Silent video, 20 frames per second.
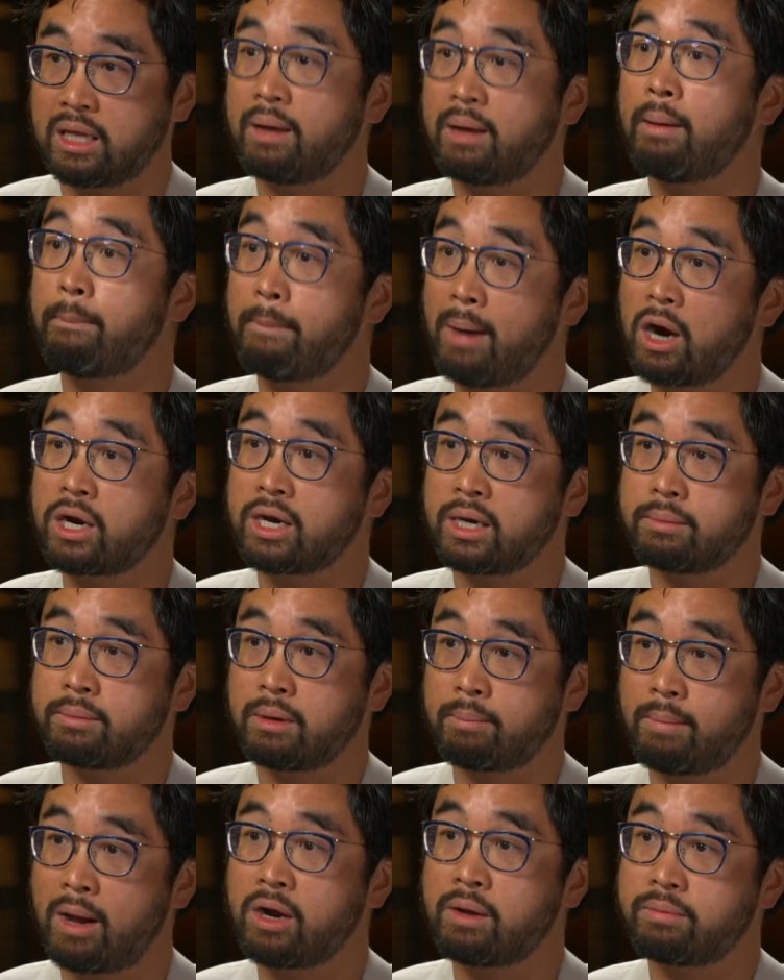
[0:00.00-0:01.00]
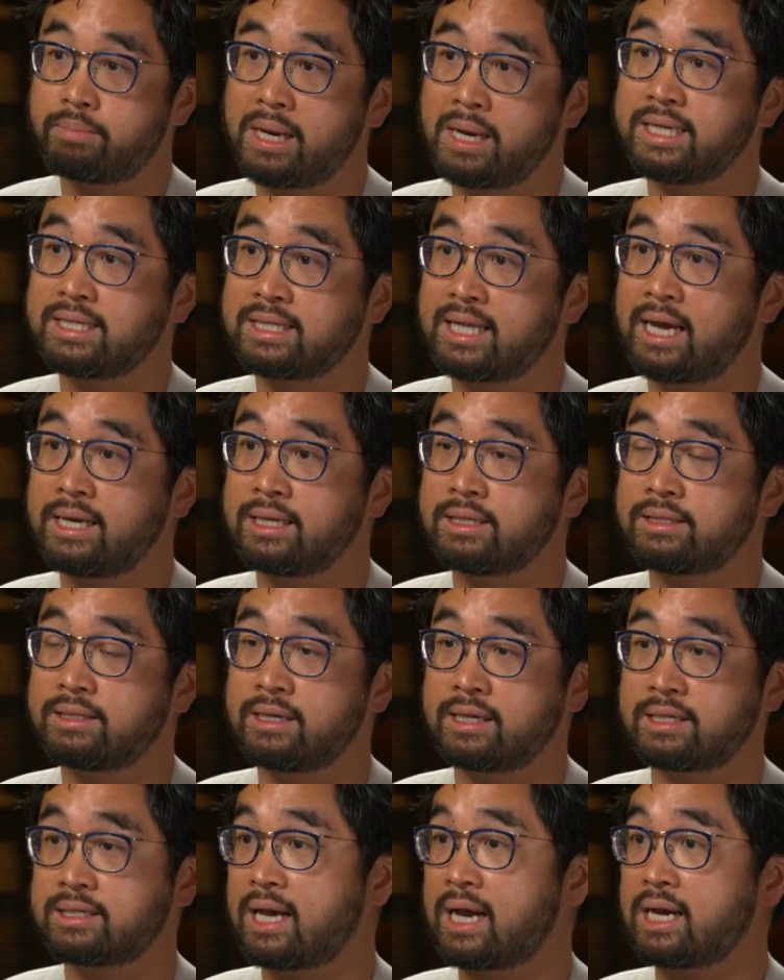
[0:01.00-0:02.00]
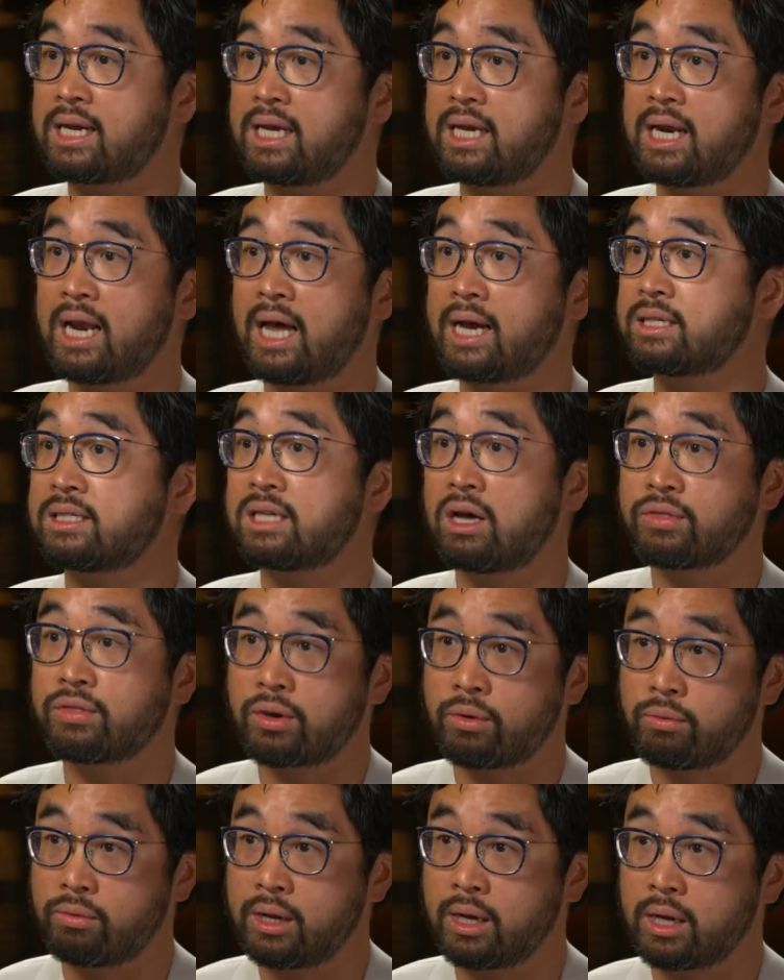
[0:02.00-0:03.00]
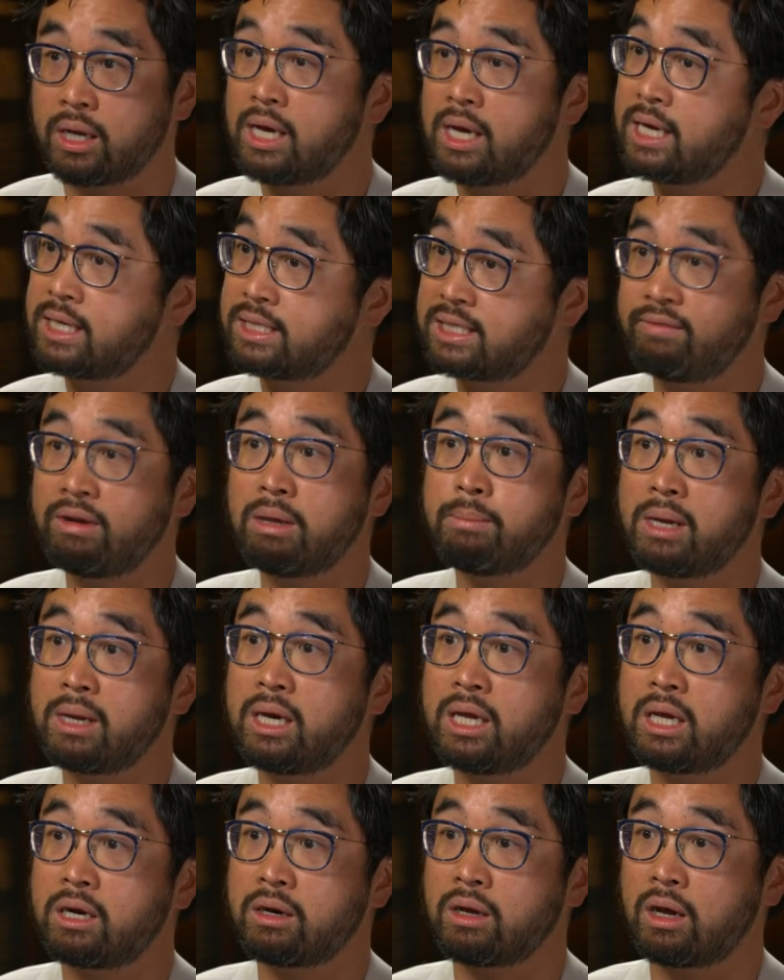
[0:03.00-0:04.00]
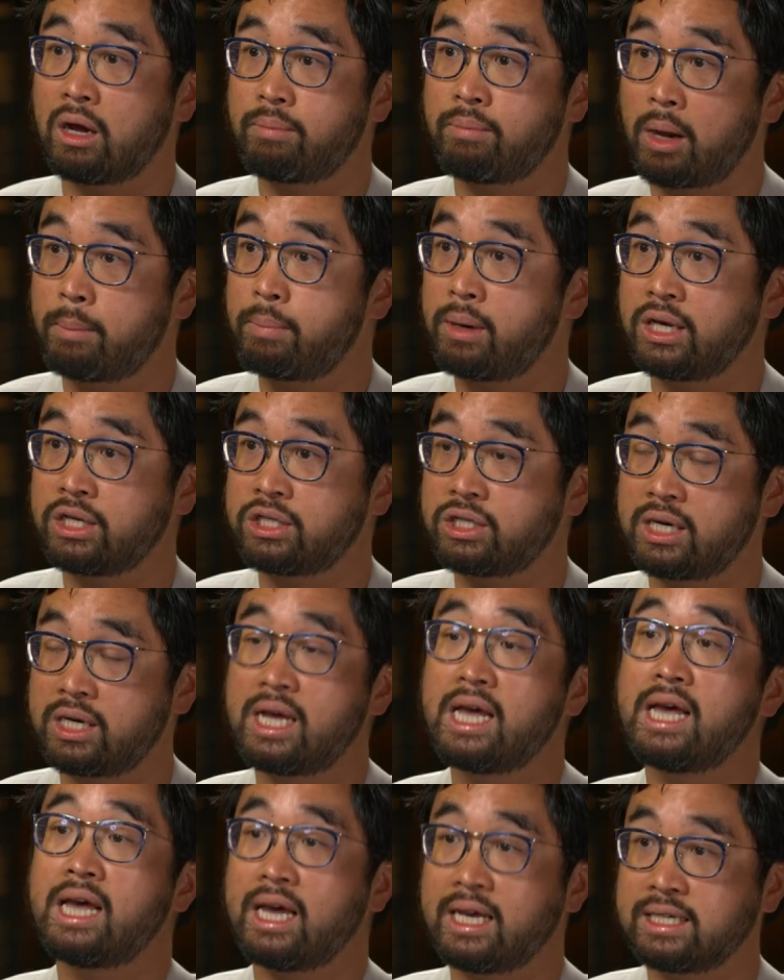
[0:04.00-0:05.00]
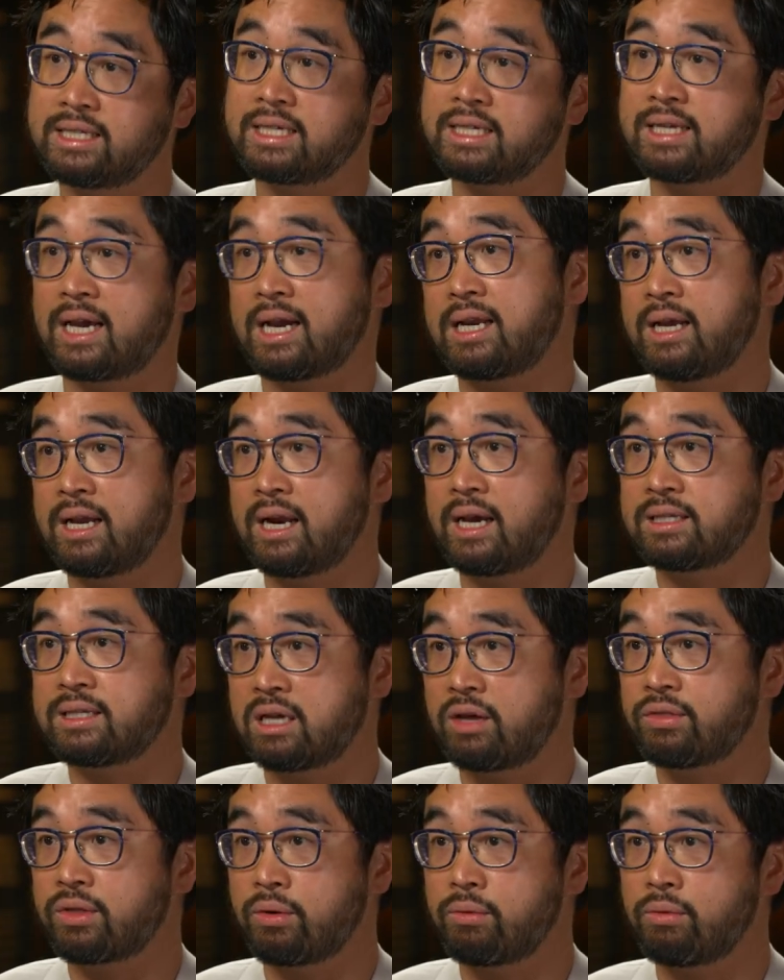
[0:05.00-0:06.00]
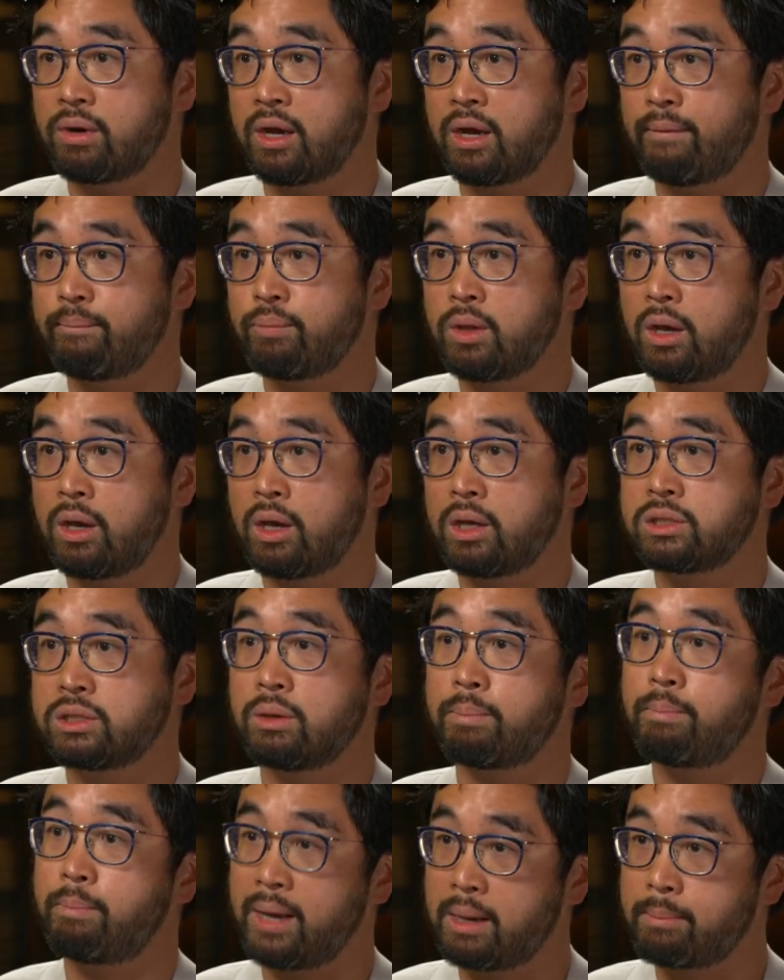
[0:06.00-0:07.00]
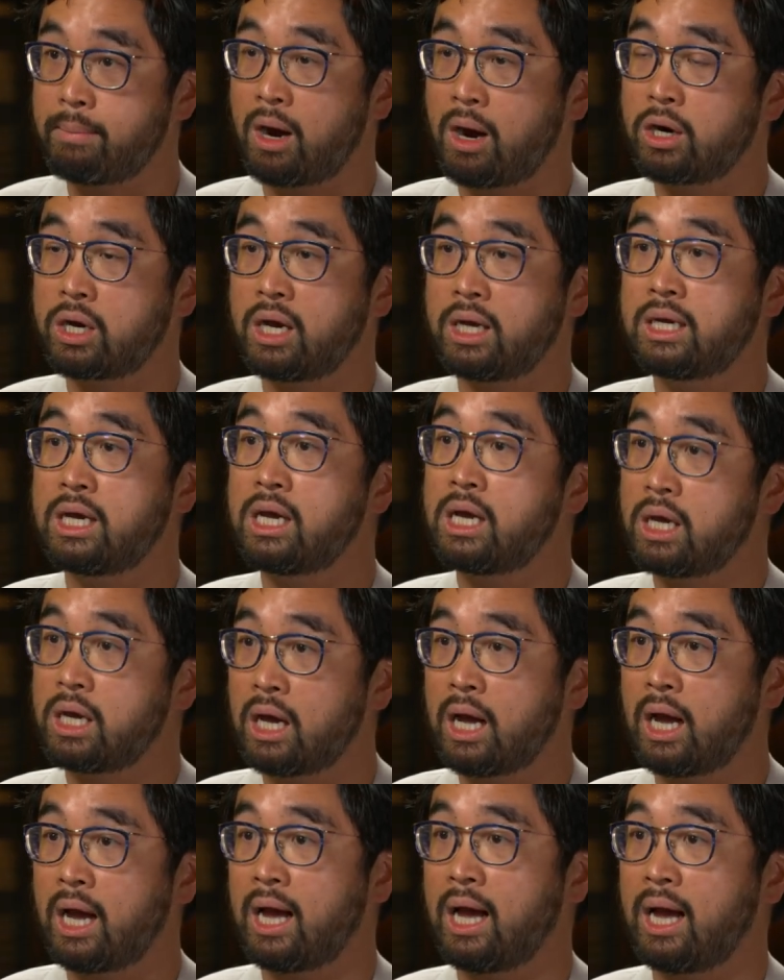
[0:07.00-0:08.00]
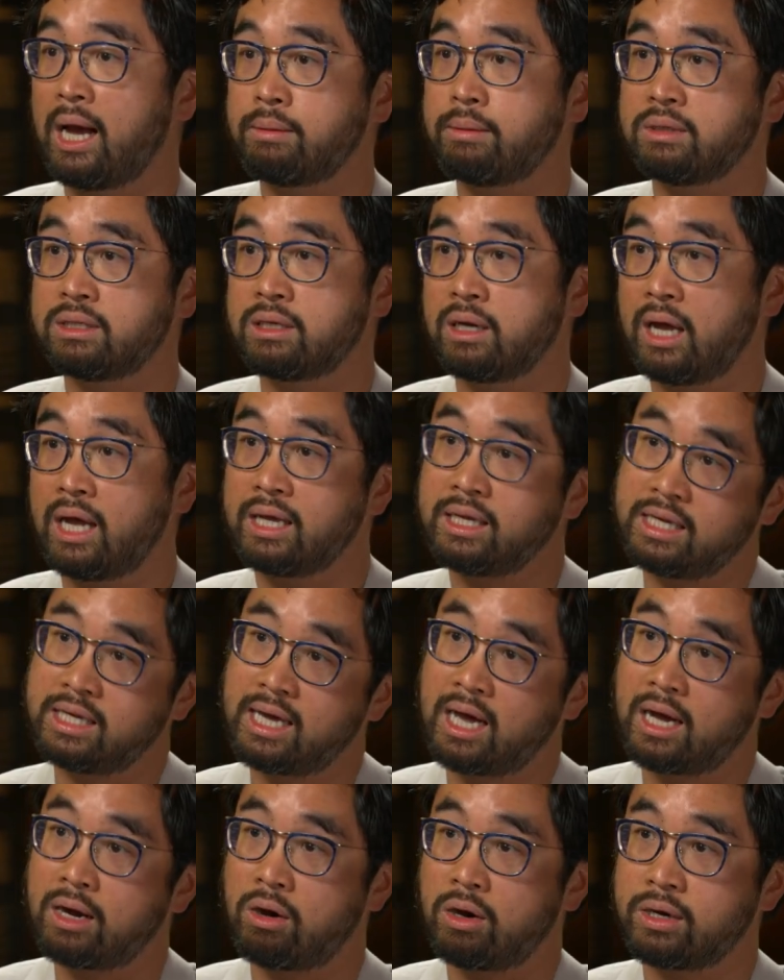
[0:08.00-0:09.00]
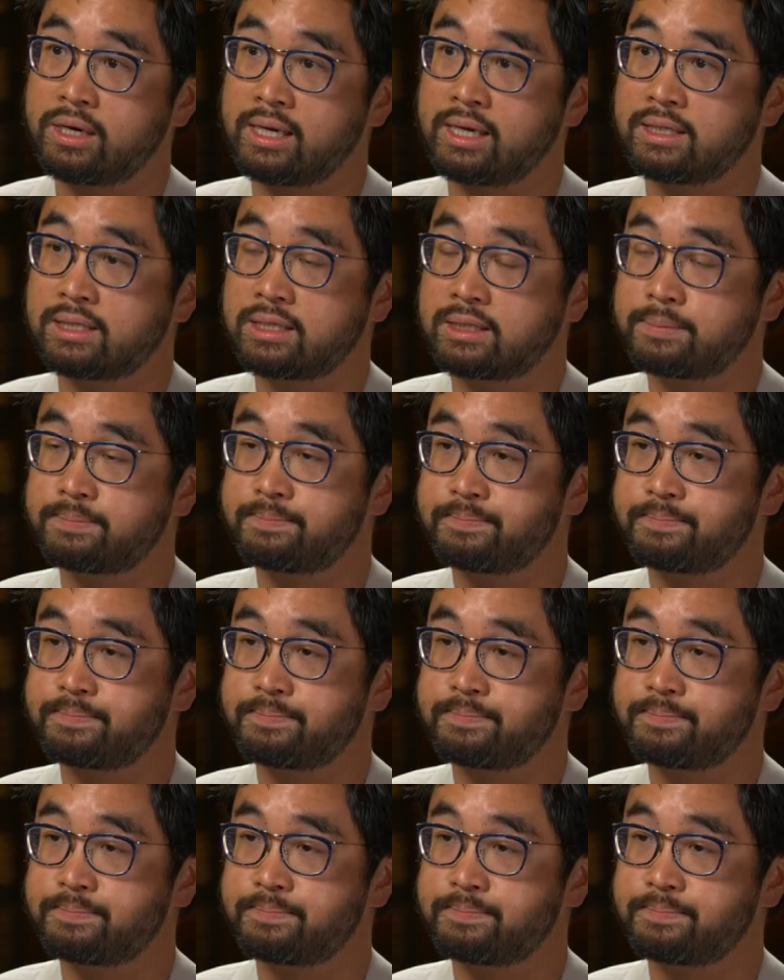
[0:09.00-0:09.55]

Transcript: a market, marketplace that is exactly like a South Korea. 70 million right. Uh, population is exactly like South Korea. So big market uh, and, and young audience.